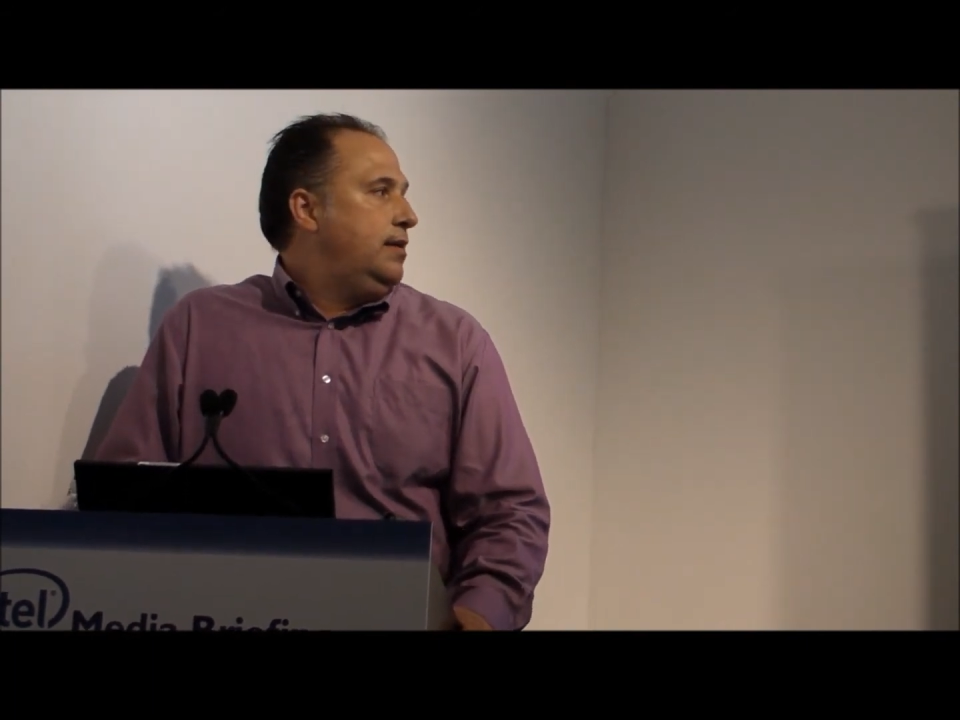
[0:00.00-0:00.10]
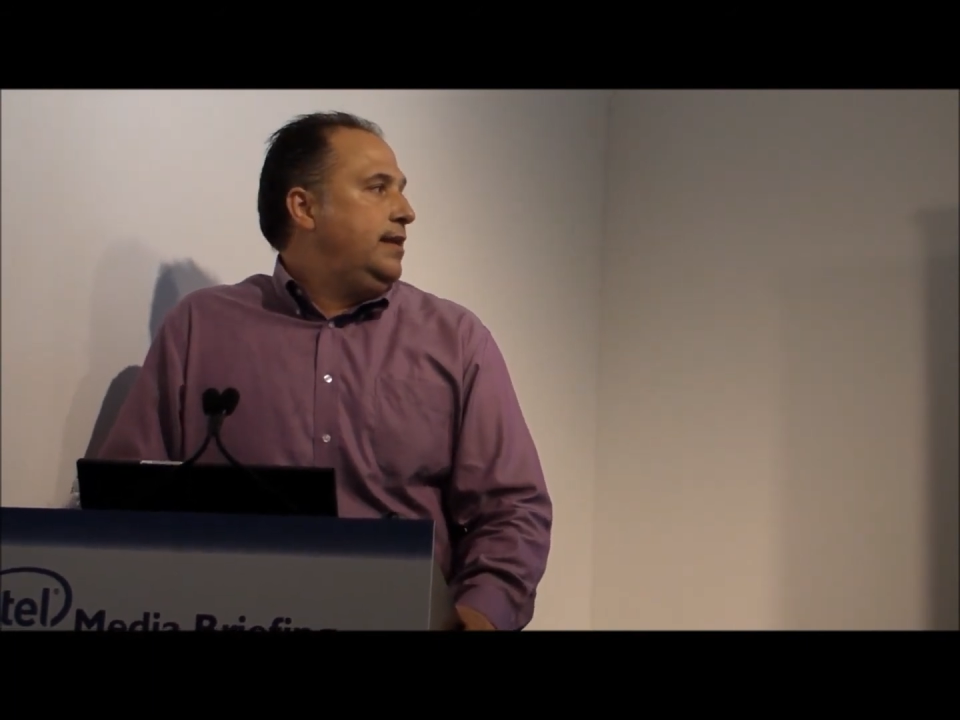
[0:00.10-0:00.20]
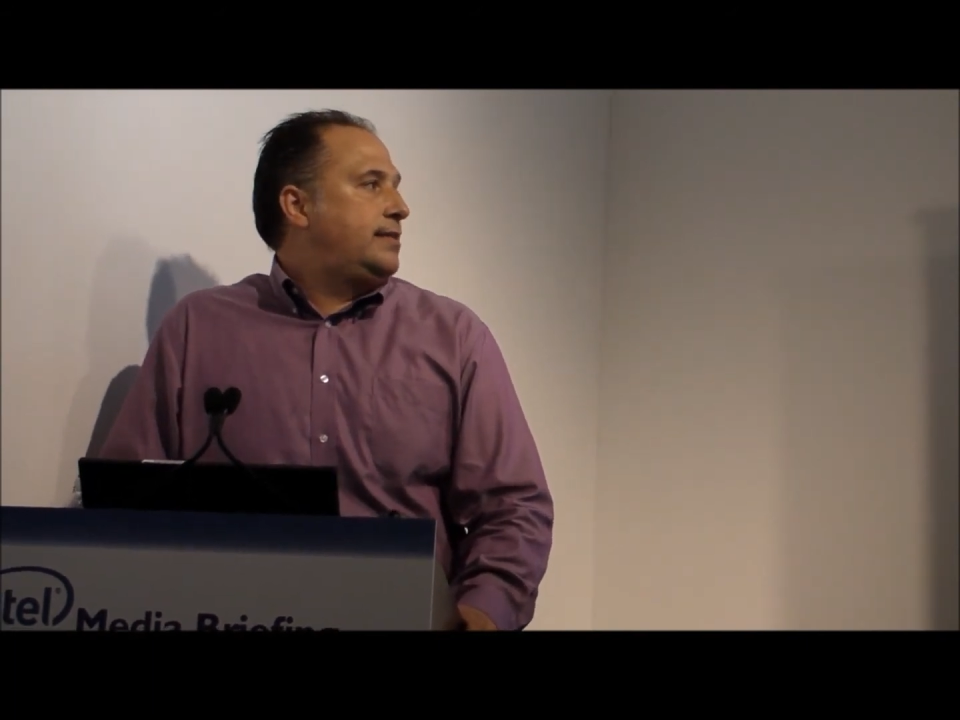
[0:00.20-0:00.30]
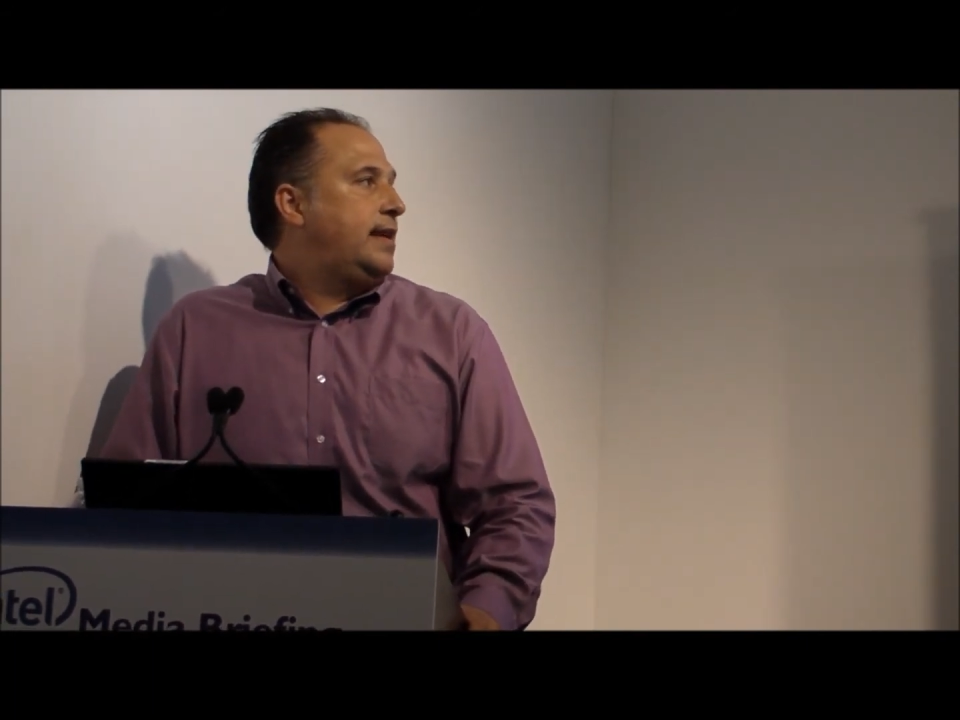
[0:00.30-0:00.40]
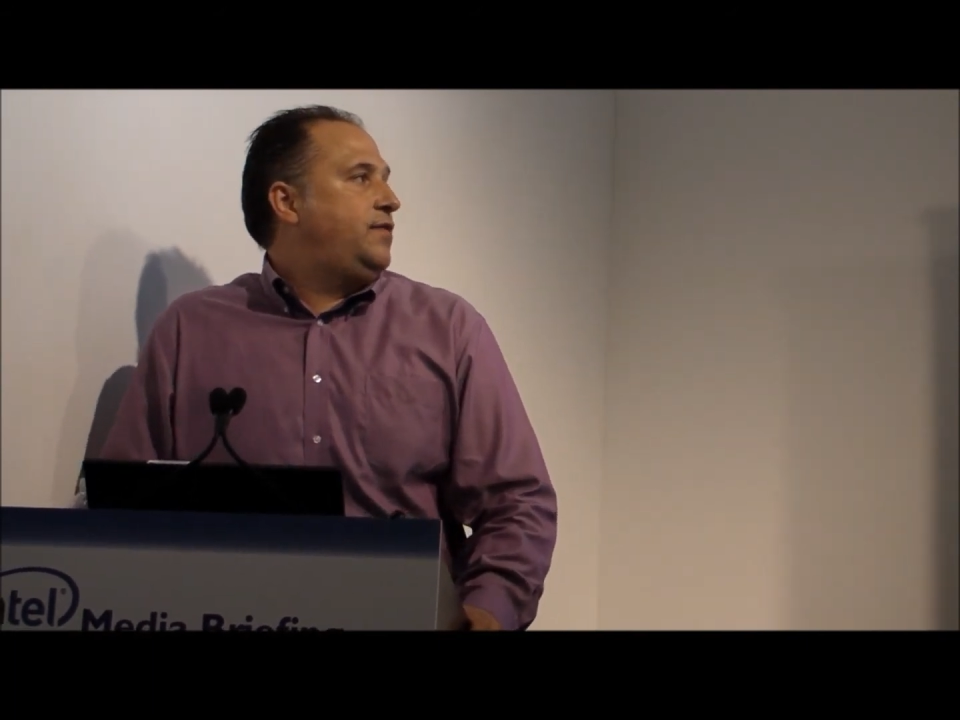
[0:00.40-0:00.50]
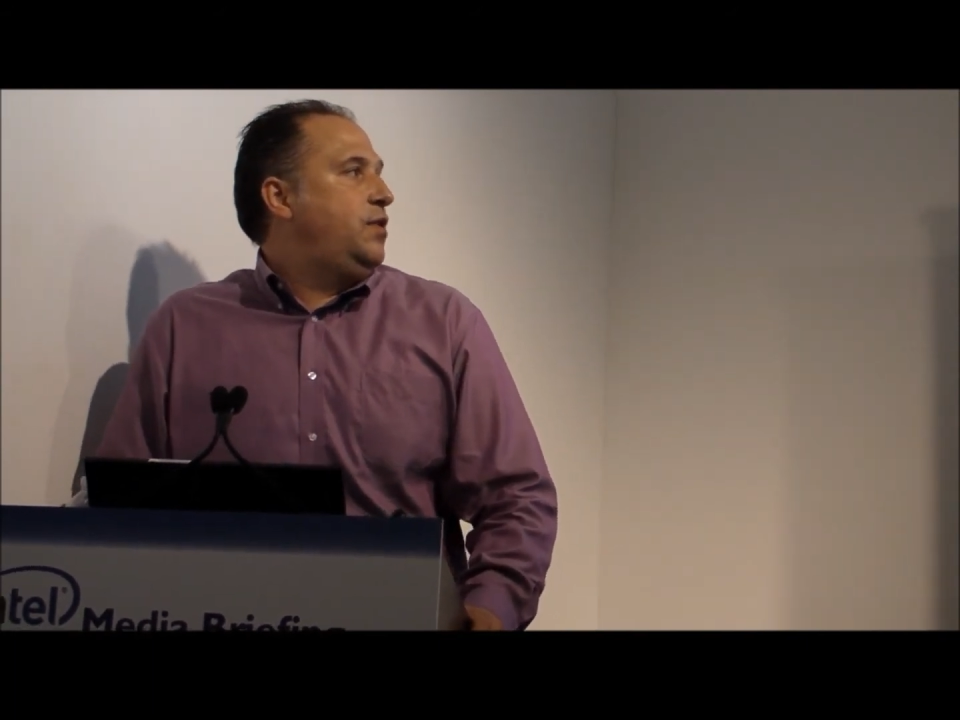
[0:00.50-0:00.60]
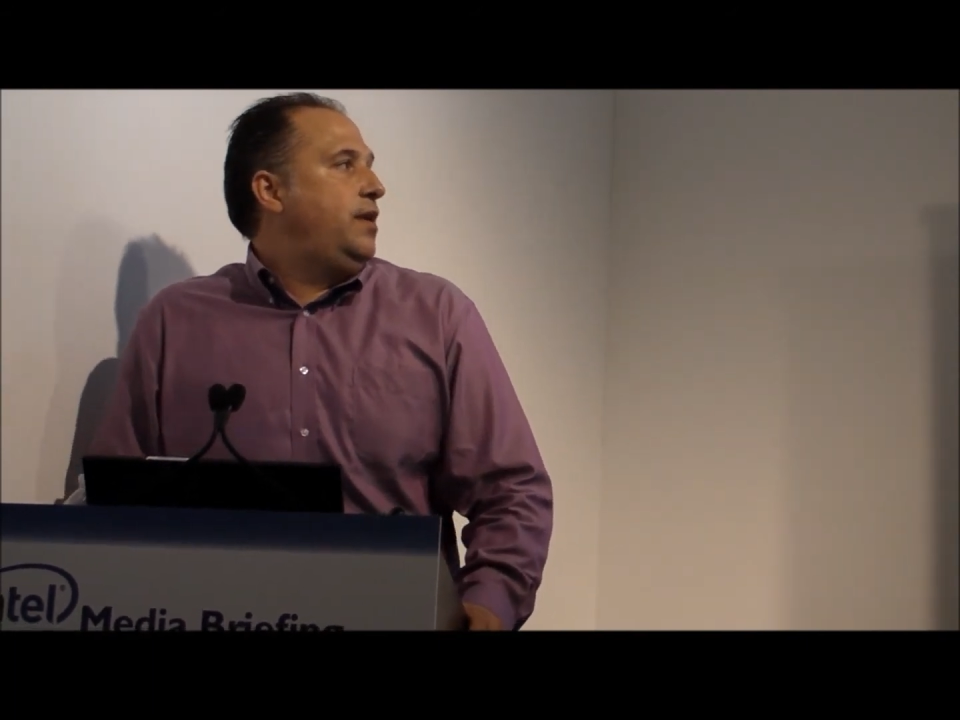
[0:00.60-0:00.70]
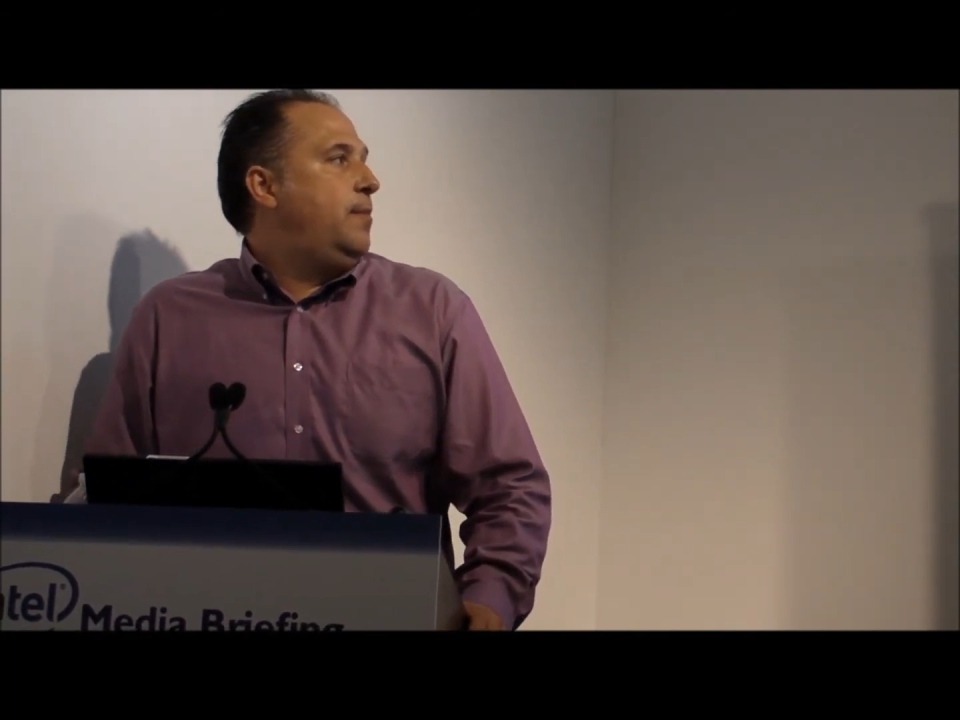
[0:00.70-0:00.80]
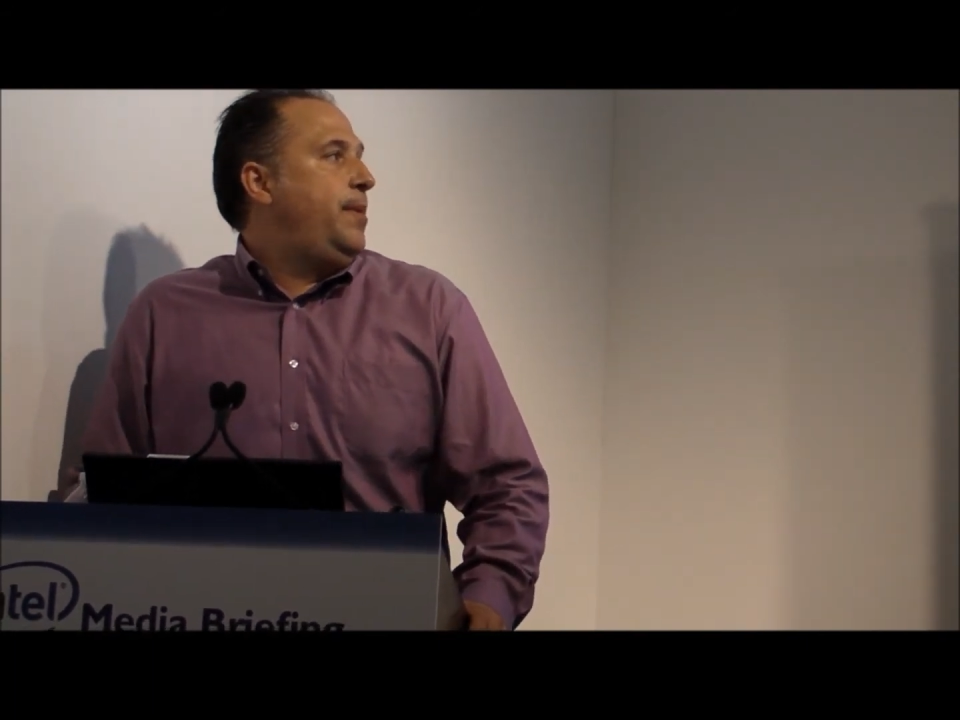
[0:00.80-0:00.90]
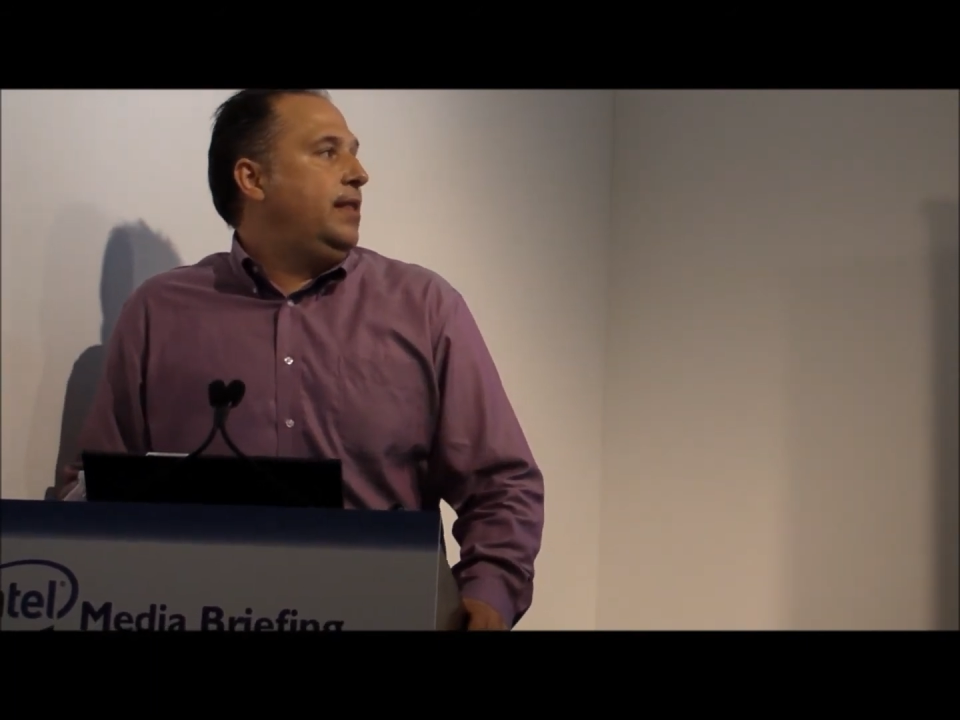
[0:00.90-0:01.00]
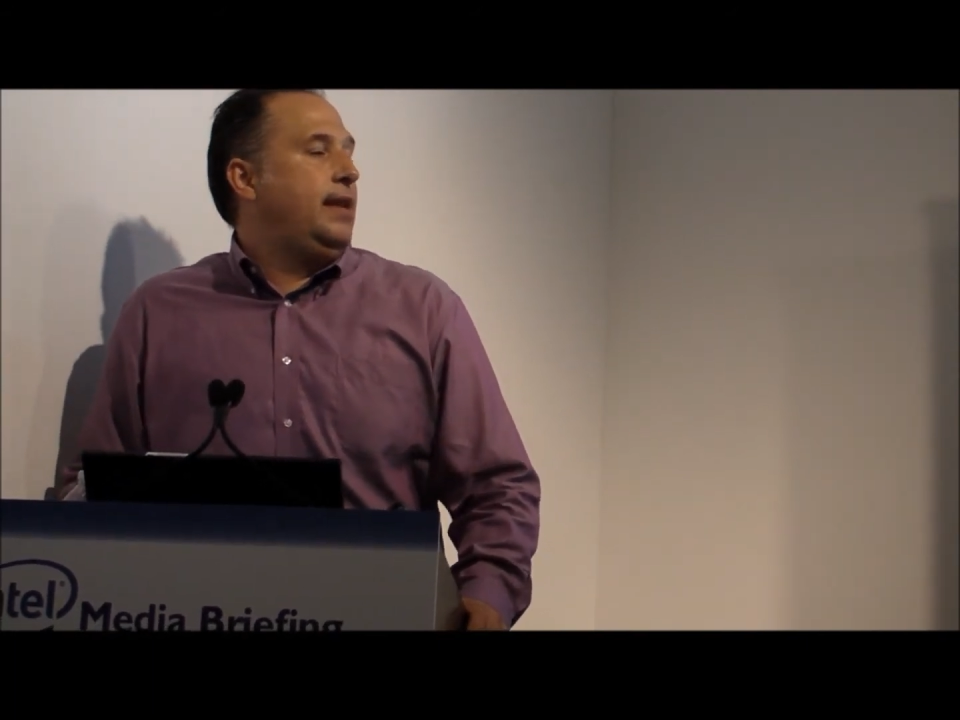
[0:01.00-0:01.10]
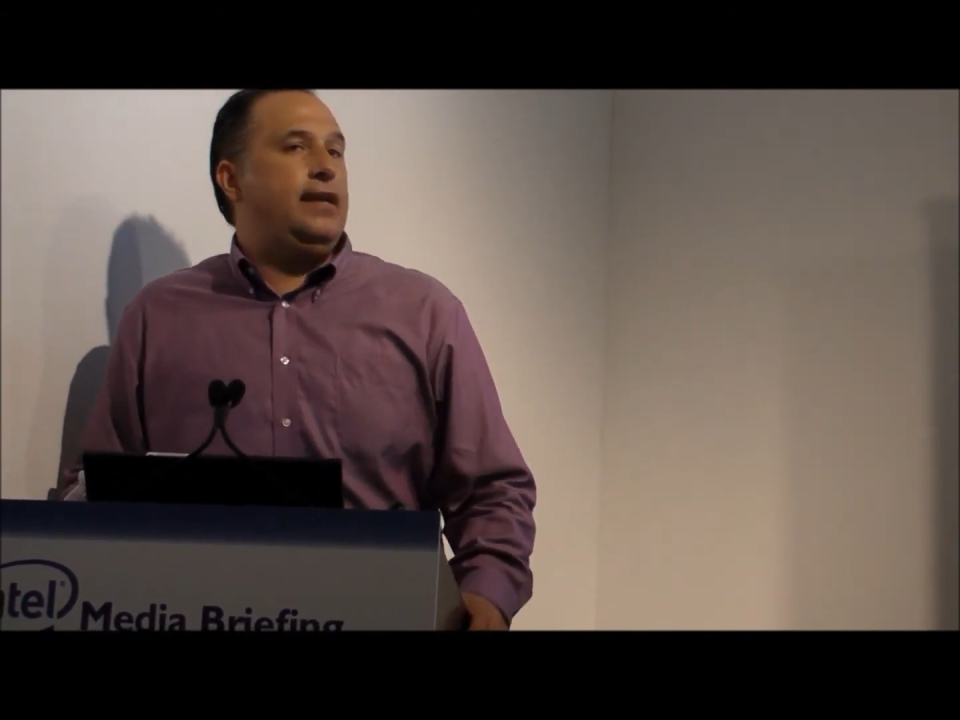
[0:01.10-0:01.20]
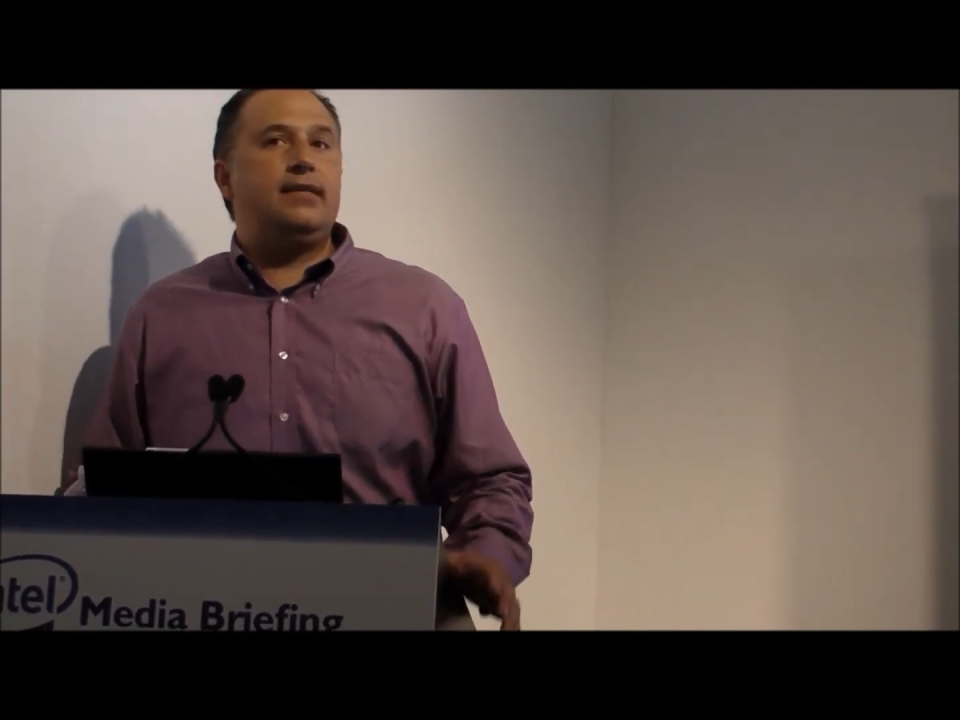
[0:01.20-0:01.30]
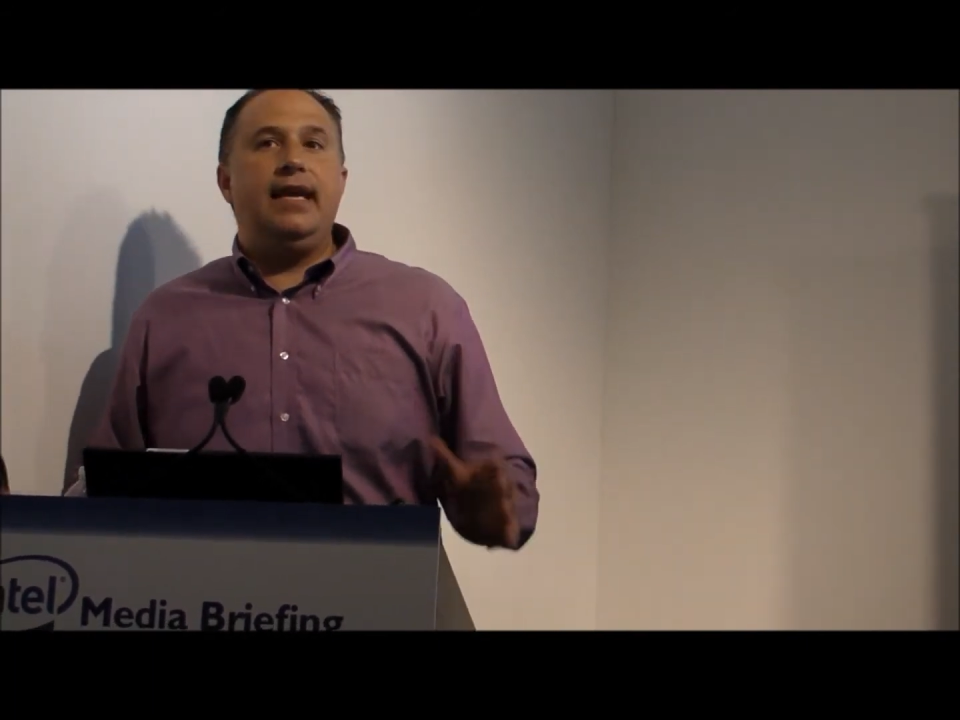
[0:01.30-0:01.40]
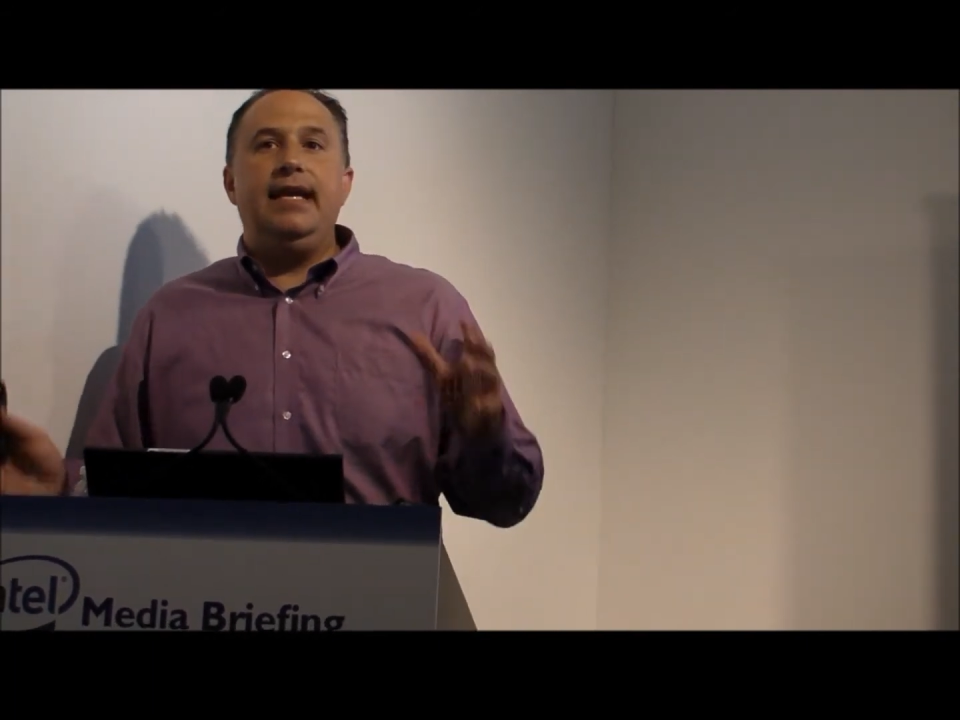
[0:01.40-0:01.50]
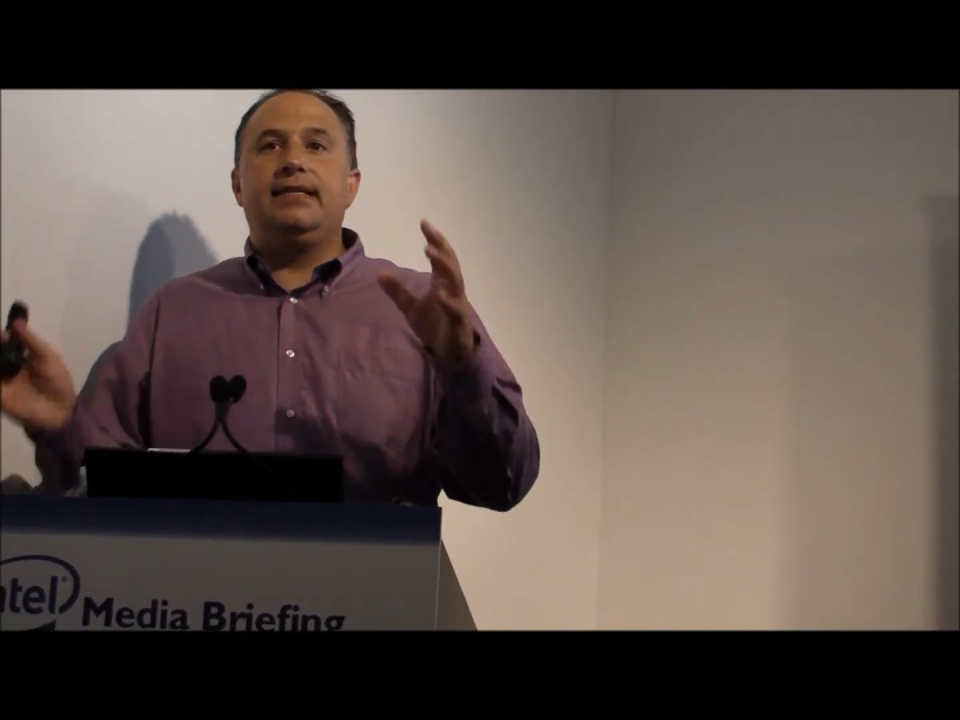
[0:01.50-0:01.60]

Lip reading: This gives you the ability to